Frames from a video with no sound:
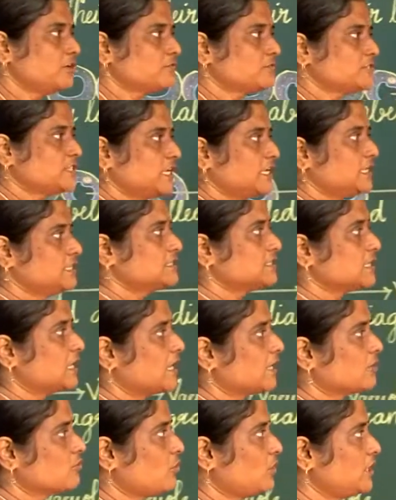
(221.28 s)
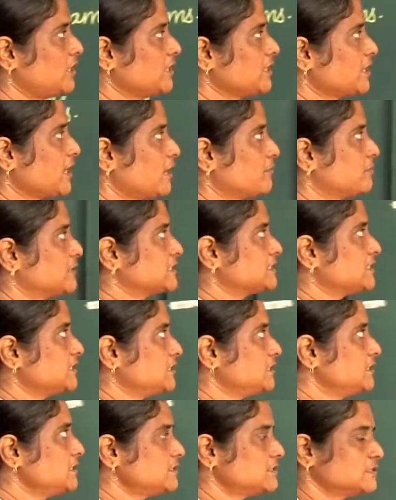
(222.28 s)
of cells are collenchyma
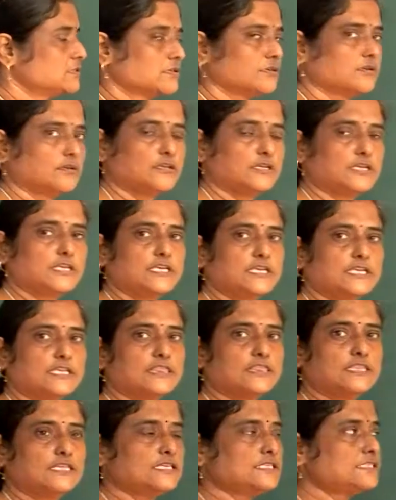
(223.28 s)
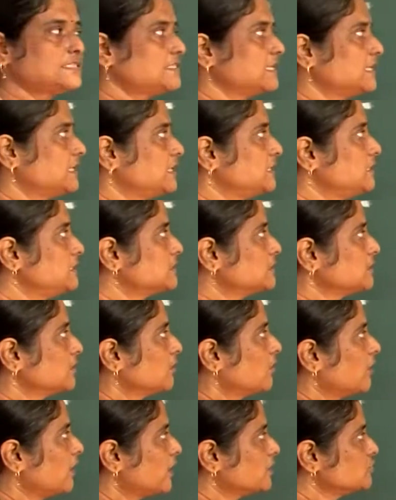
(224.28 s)
cells. These cells,
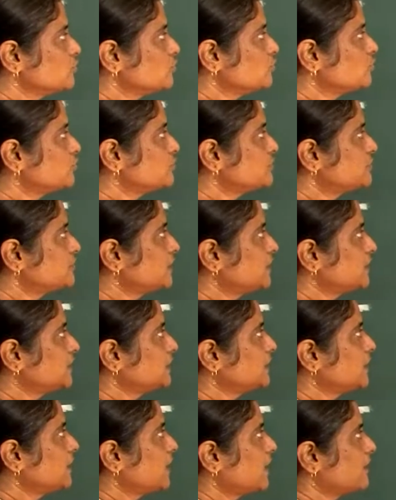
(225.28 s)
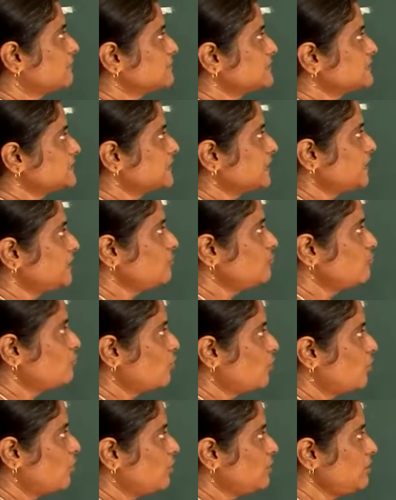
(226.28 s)
as you could see, they have a cell
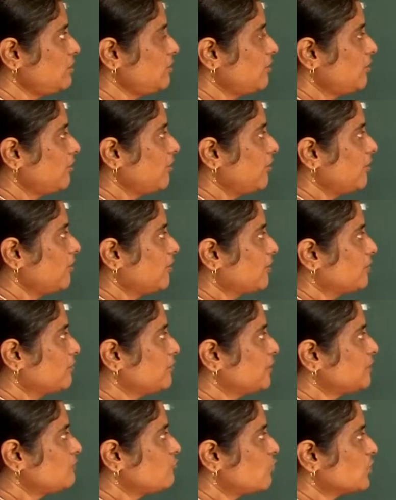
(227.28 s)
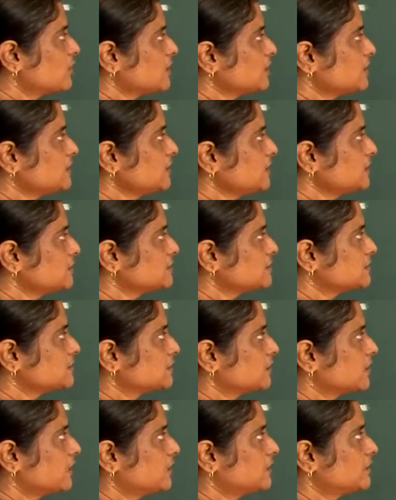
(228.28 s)
wall, but what are these?
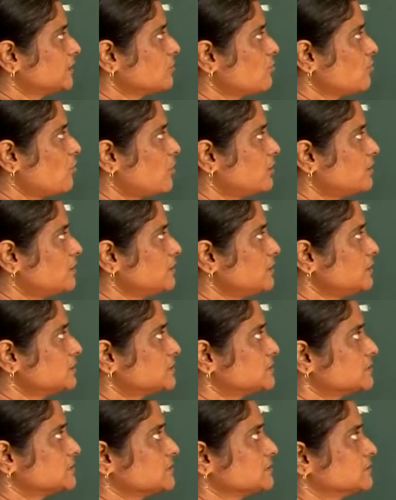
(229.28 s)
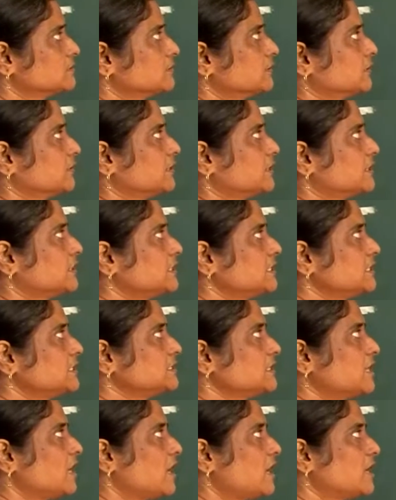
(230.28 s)
At the corners, these
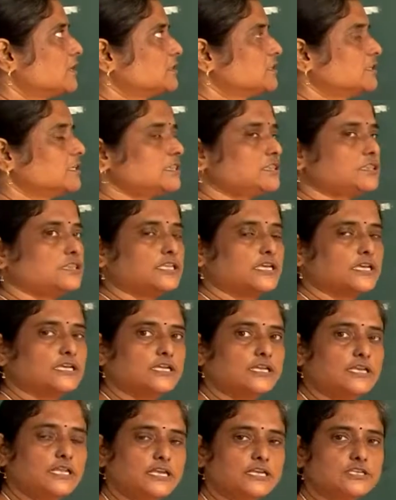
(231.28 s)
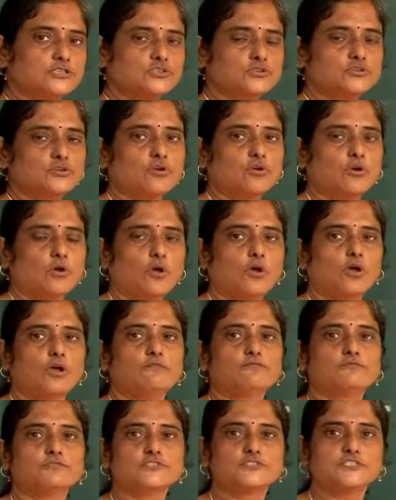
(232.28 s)
are the thickenings
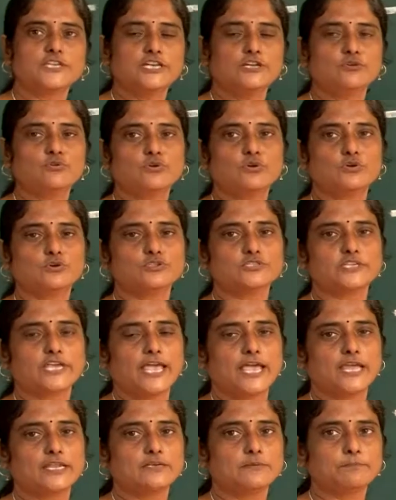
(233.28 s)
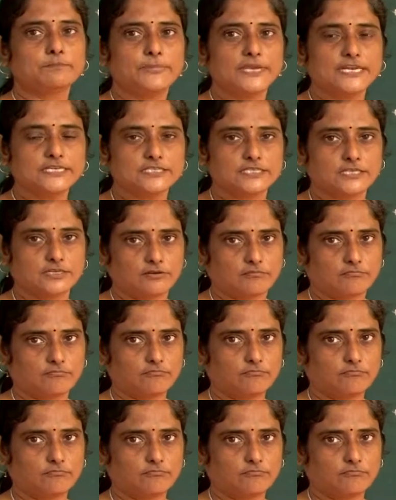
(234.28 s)
of cellulose and pectin,